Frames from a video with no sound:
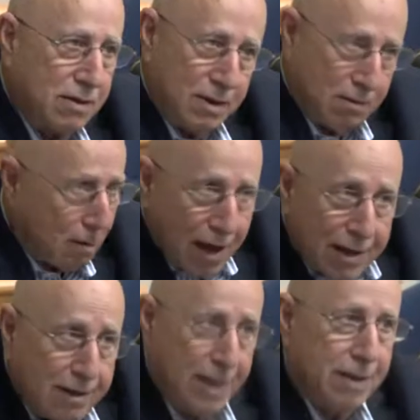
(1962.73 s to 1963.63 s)
their
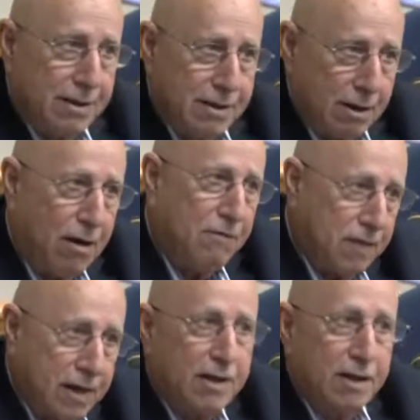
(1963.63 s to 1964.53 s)
deal in the
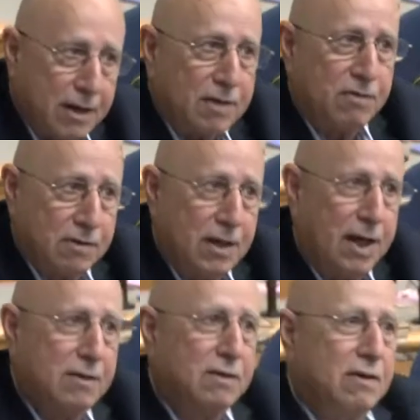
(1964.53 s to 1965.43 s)
offing in the next few
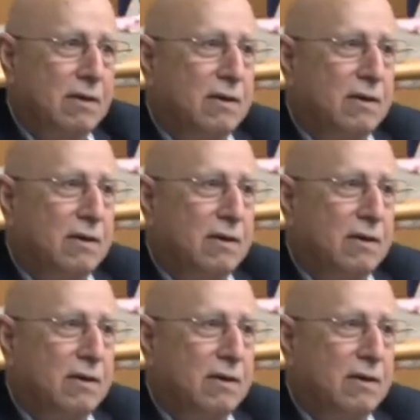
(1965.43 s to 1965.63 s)
days?